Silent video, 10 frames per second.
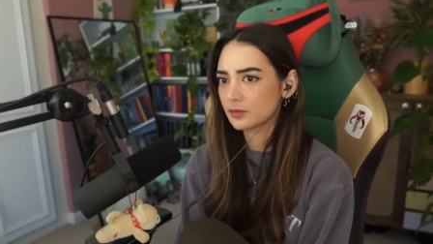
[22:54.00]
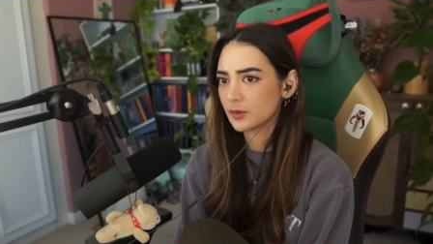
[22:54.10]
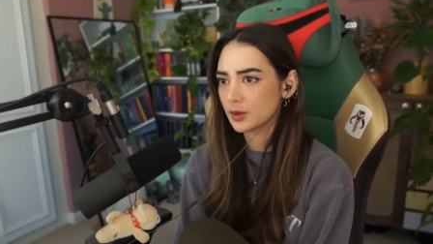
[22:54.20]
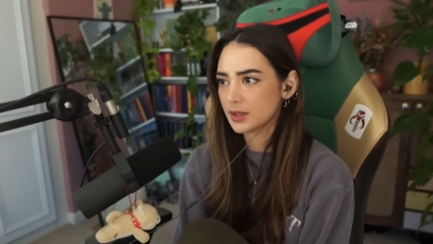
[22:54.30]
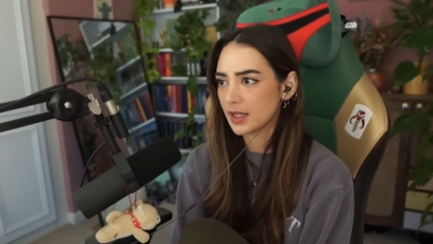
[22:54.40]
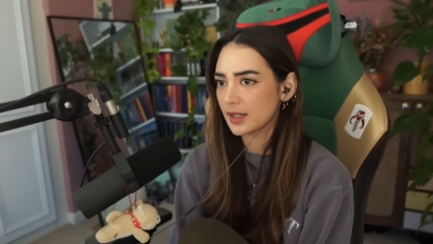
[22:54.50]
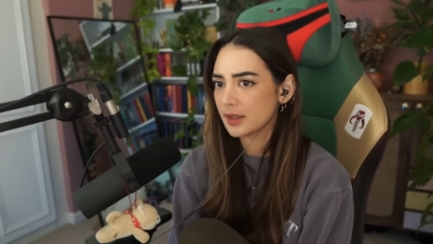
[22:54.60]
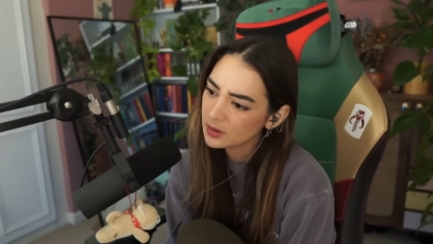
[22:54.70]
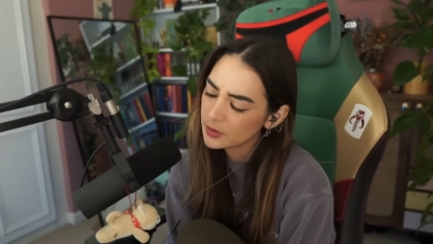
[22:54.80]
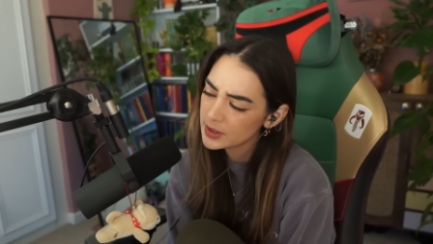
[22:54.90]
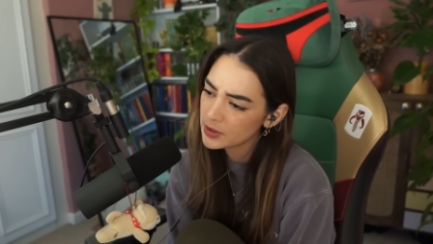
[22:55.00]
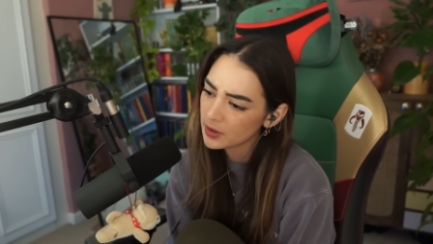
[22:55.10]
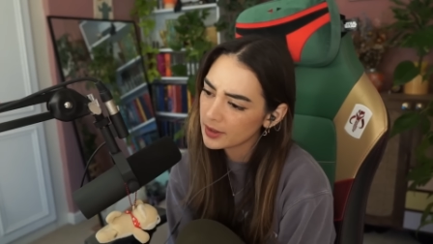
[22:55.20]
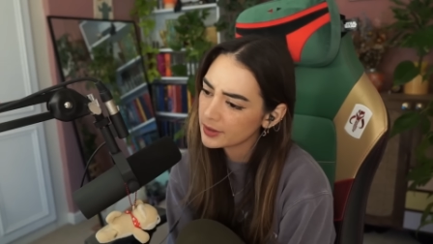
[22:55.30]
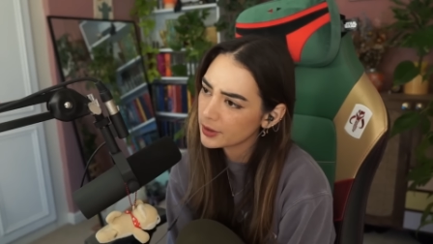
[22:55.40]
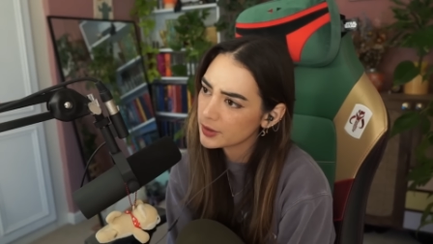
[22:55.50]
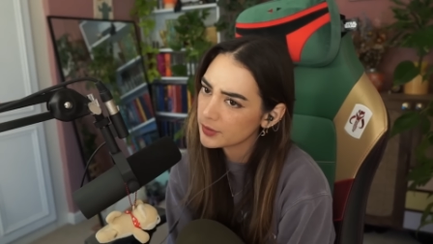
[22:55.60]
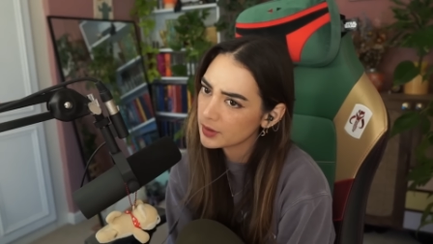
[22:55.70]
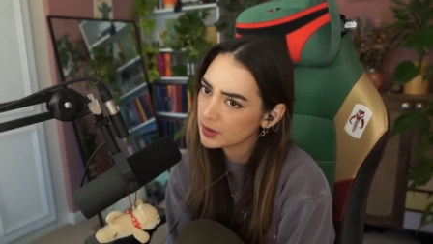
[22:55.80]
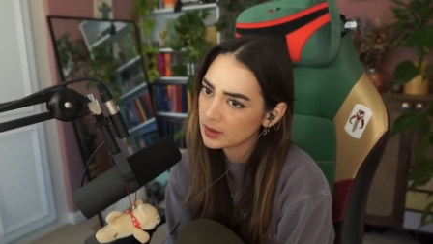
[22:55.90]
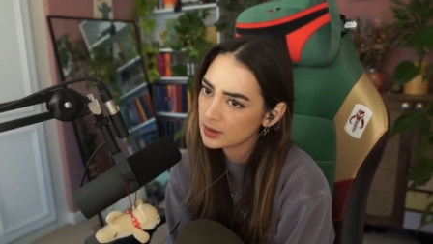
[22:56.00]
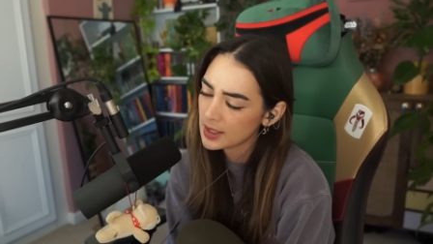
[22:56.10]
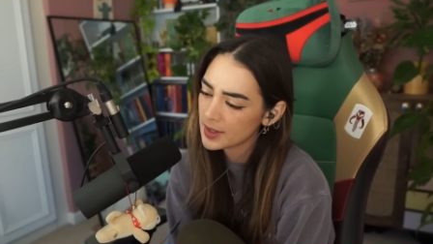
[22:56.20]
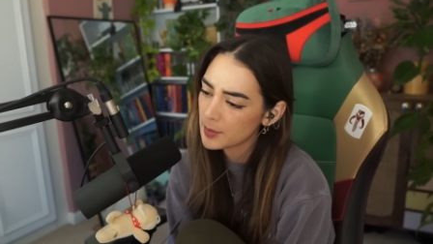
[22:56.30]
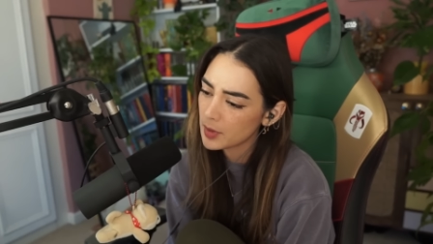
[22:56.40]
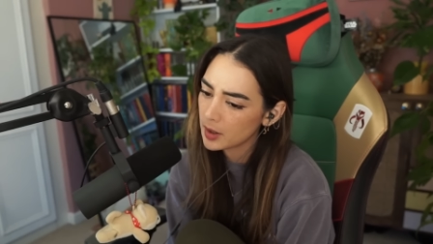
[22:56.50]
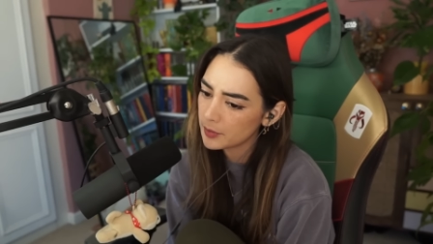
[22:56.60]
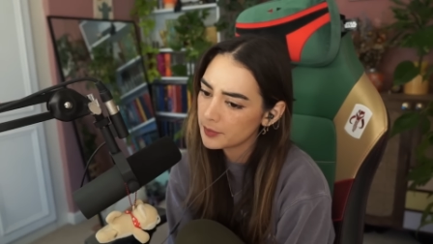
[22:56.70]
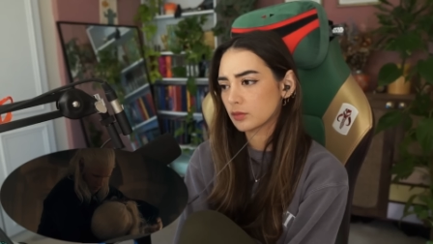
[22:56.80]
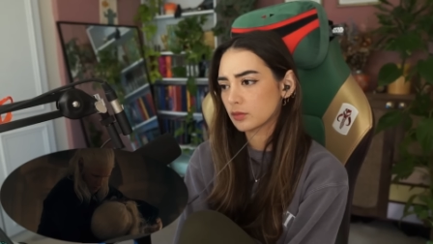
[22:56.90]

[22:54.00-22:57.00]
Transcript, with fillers: Was that? Who's he crying over? Is that their mum?